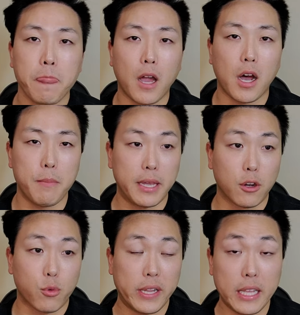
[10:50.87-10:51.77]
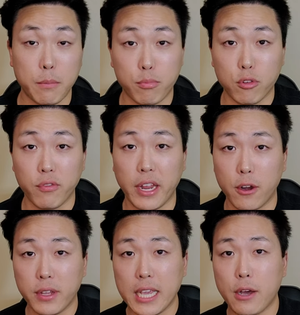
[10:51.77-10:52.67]
it can greatly improve
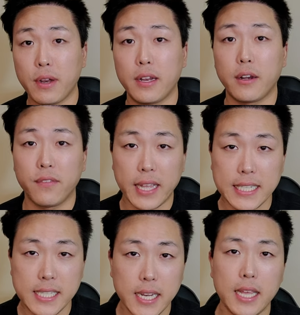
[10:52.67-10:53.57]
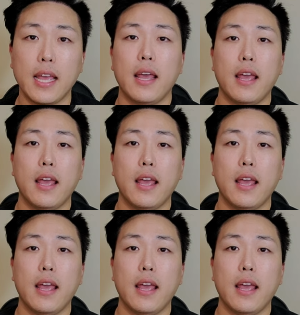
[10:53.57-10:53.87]
hair count and hair density.